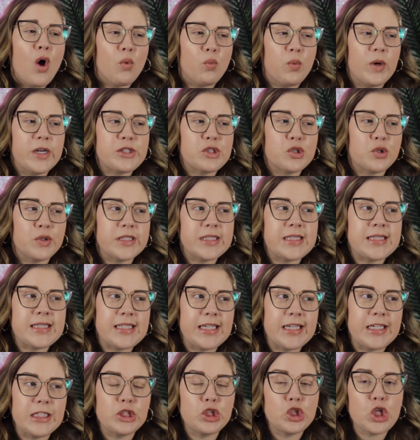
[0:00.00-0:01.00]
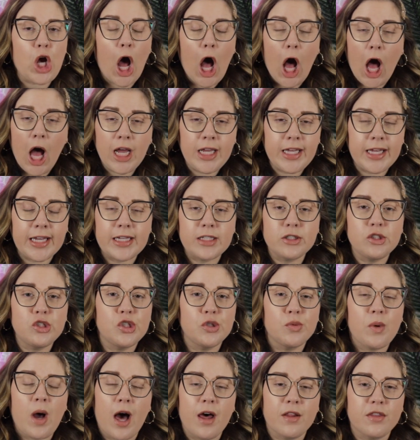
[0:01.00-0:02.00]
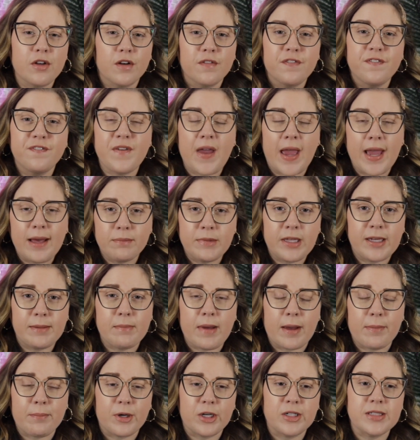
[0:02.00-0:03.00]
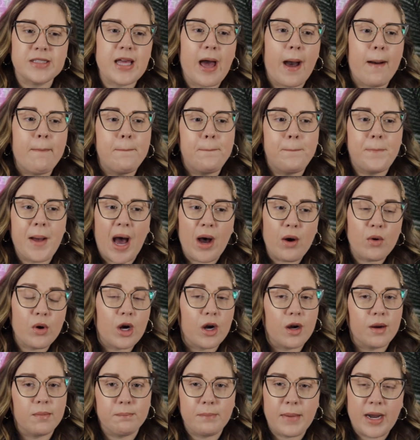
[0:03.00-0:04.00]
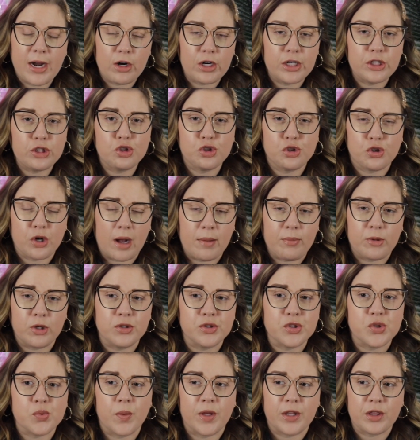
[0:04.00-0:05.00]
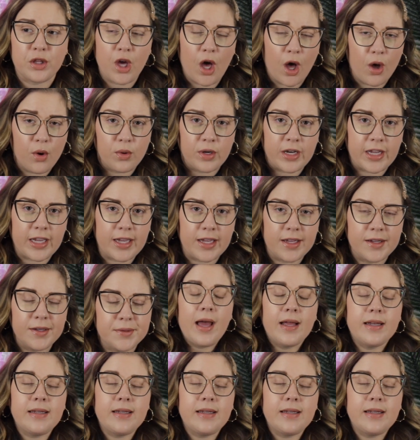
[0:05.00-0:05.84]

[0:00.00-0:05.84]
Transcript: was Christine talking to other family members about her marriage troubles with Kody.